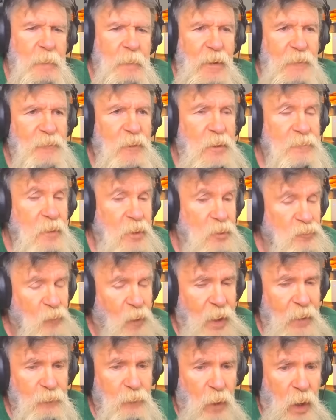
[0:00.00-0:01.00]
I think they
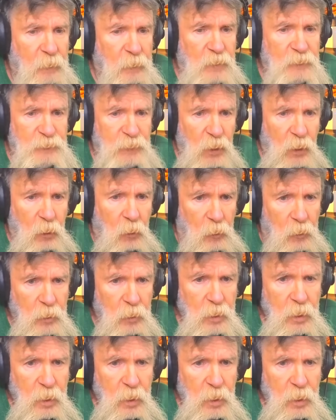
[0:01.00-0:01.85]
tried Robert Fuller,